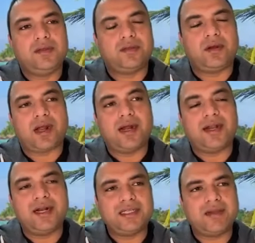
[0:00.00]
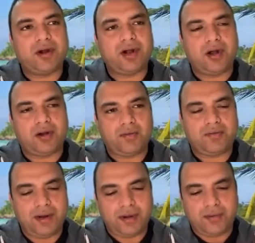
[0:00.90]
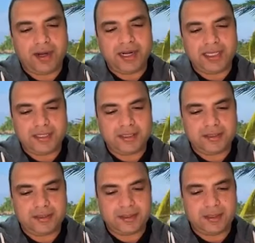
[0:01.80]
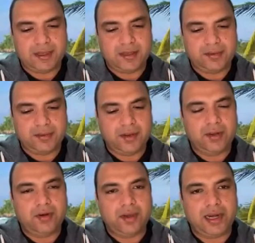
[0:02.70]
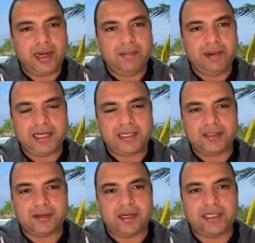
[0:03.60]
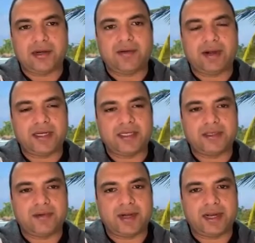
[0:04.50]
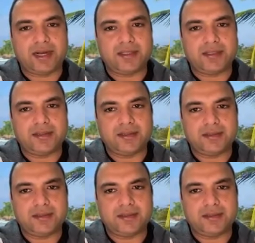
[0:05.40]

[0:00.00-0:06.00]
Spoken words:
so containers have got a lot of advantages. Do you know any limitations or disadvantages of containers?